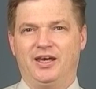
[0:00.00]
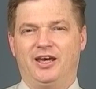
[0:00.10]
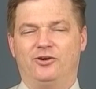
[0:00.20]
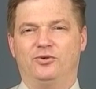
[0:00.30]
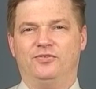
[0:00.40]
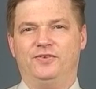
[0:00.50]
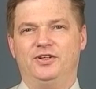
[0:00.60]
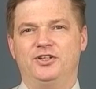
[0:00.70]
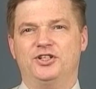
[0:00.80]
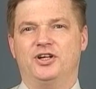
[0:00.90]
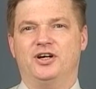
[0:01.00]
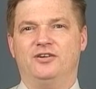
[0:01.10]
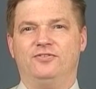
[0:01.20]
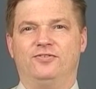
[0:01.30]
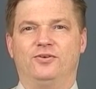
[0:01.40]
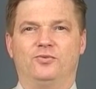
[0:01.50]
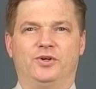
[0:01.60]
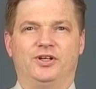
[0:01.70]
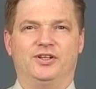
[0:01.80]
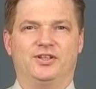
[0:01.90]
And we'll finish off
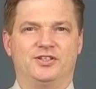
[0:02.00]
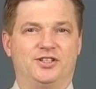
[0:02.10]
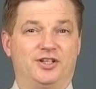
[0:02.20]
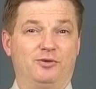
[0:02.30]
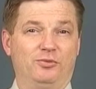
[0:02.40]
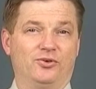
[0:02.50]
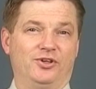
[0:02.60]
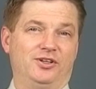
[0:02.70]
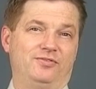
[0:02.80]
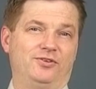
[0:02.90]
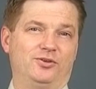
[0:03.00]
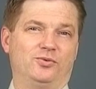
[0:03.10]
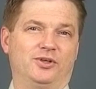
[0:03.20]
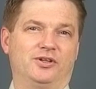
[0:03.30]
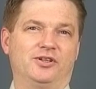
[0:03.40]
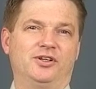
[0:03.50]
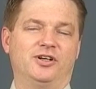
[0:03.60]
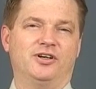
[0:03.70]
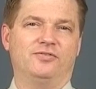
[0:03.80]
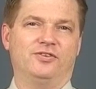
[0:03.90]
with a summary, if you will,
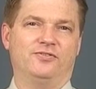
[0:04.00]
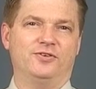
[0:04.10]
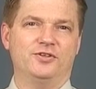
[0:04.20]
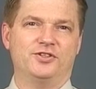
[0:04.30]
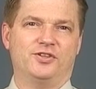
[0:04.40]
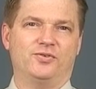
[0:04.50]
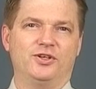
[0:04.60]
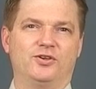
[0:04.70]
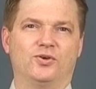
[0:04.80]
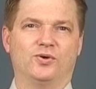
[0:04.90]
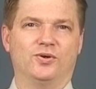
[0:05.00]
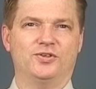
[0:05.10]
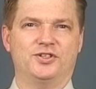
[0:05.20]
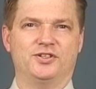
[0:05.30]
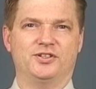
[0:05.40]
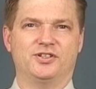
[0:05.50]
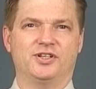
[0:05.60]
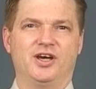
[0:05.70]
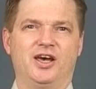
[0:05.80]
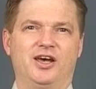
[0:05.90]
of the first three courses,
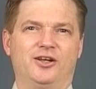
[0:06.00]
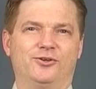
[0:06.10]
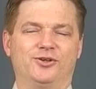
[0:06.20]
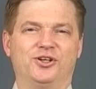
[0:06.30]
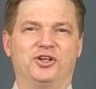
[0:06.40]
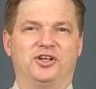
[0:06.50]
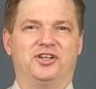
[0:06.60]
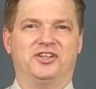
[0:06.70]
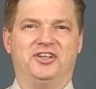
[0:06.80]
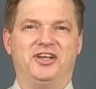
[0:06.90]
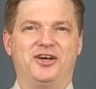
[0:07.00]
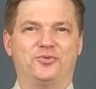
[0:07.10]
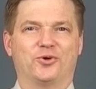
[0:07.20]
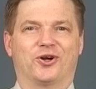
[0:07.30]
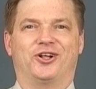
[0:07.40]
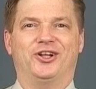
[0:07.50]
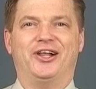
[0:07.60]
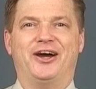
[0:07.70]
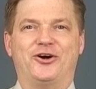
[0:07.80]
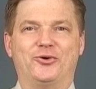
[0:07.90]
looking at the network
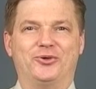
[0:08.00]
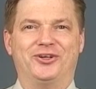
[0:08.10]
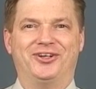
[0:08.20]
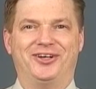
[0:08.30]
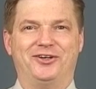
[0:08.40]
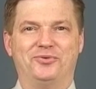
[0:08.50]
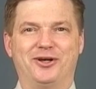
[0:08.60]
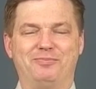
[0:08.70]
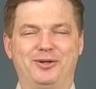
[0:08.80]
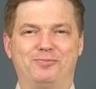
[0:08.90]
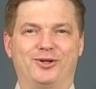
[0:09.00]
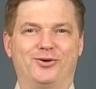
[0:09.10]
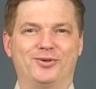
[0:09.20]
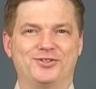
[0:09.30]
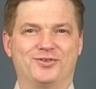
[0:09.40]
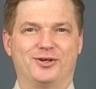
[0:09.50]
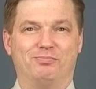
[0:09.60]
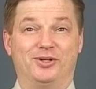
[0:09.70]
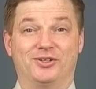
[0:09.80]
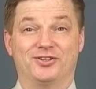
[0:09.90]
cloud and why people always draw
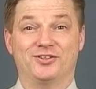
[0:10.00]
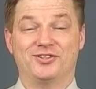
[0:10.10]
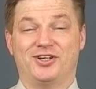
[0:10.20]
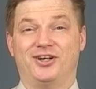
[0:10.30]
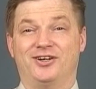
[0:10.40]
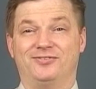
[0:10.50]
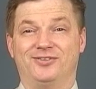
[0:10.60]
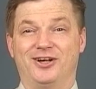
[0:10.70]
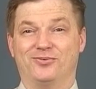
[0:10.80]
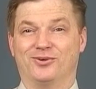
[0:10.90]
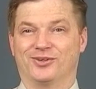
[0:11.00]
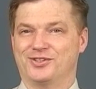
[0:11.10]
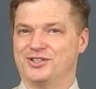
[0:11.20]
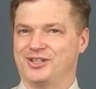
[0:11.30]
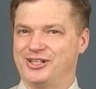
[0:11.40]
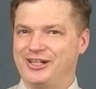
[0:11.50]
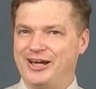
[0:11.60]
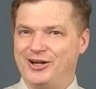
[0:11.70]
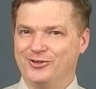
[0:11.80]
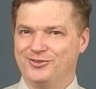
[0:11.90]
pictures of networks as
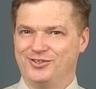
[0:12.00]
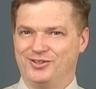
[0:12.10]
clouds